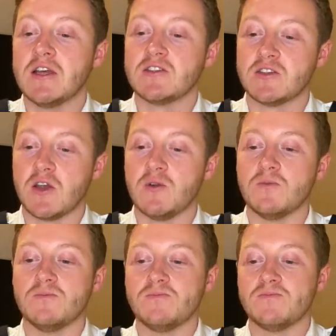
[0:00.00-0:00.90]
So,
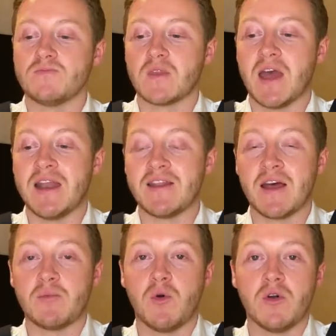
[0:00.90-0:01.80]
and at
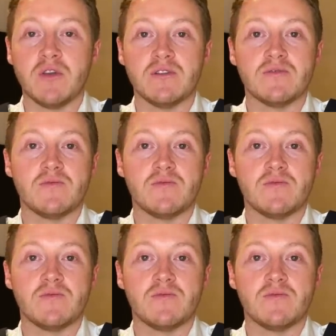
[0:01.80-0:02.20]
that point,